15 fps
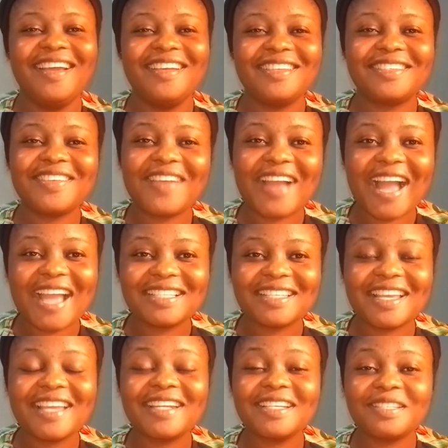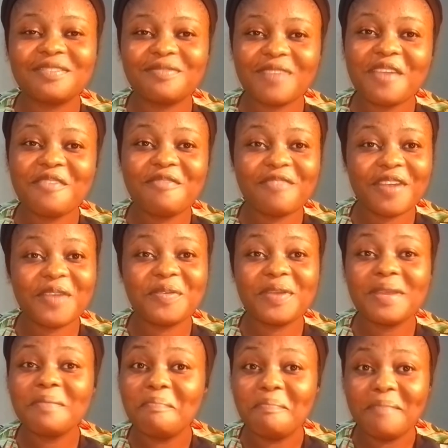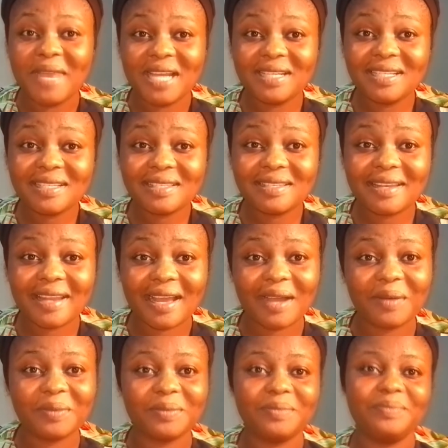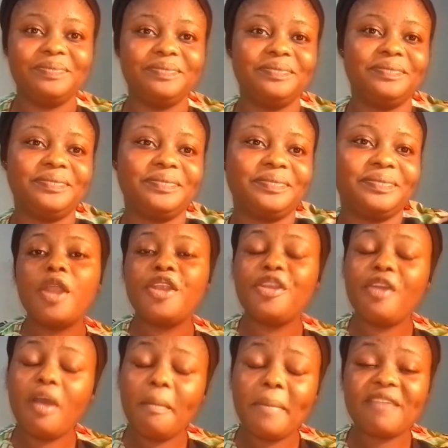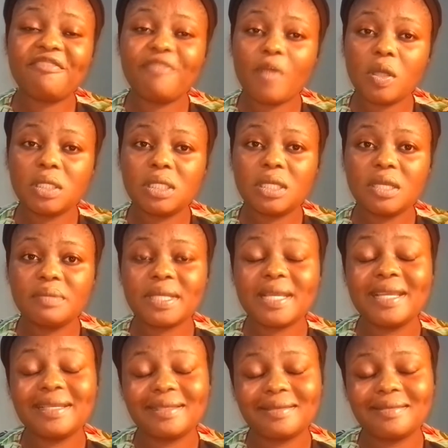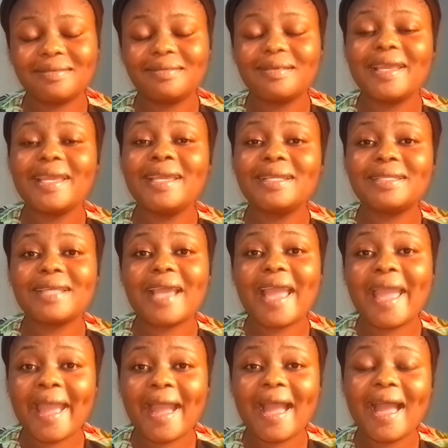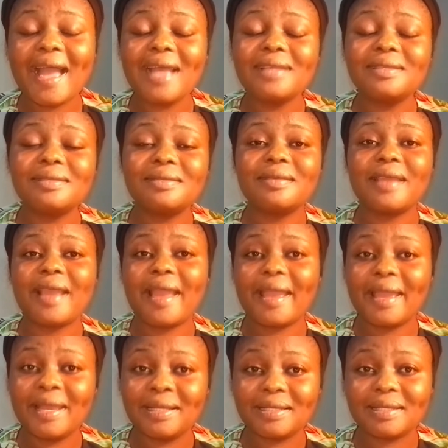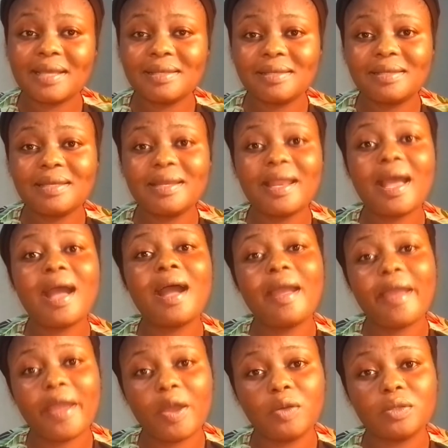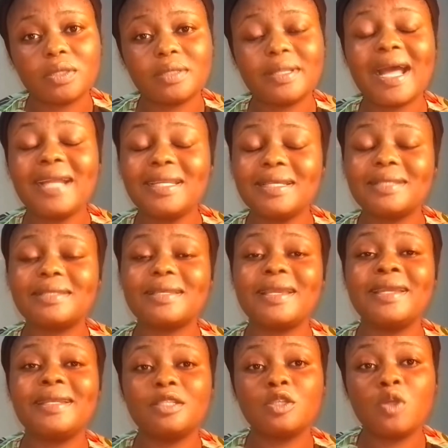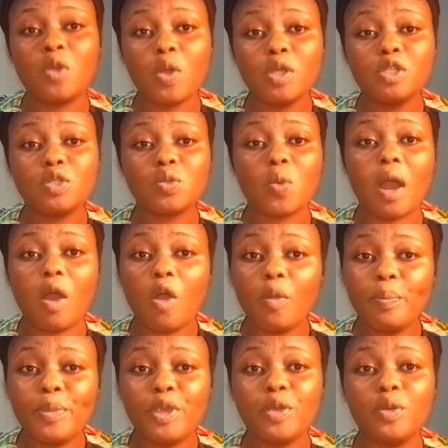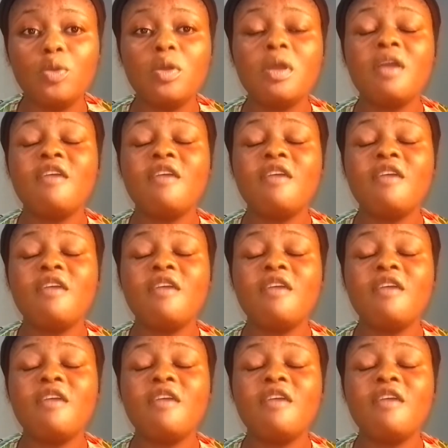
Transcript: So guys, it is very medicinal. Number four tips is it enhance intestinal health. That is, it is going to help you